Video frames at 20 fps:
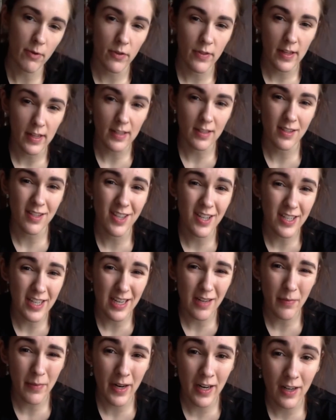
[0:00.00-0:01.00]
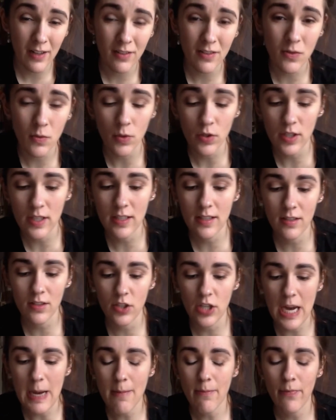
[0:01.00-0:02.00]
I think it's £13, which isn't
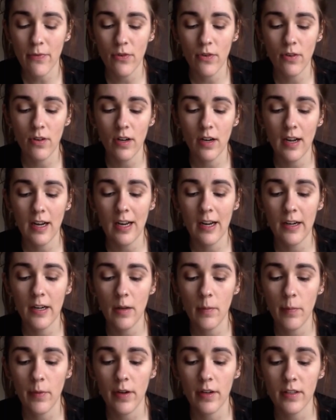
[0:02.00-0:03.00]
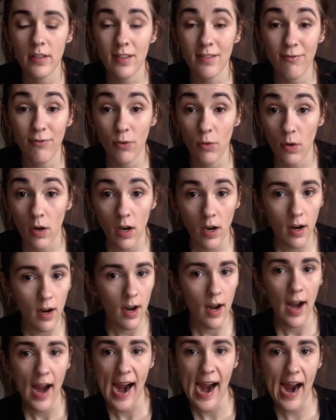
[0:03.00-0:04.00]
cheap for an eyeliner, but for
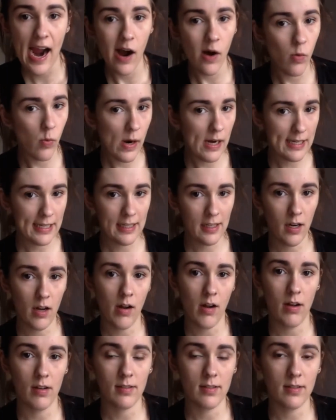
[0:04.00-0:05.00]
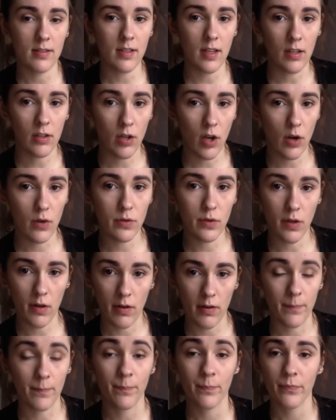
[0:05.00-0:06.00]
how well it lasts and goes
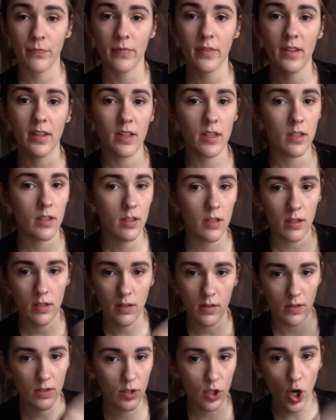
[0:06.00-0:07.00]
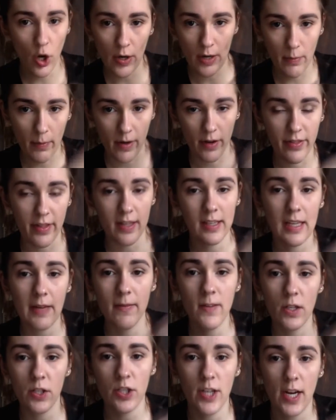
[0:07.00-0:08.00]
on, totally worth it. Give
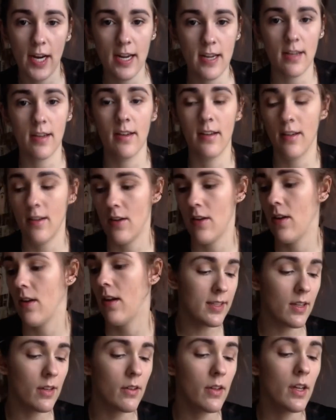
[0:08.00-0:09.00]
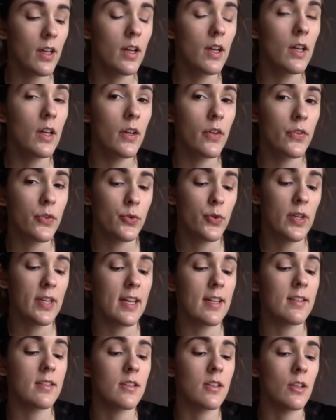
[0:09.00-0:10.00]
it a shake. So the trick
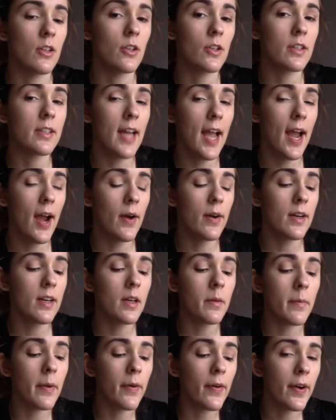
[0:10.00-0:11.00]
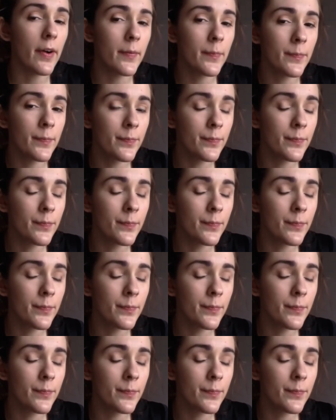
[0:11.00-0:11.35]
is to look down in a mirror.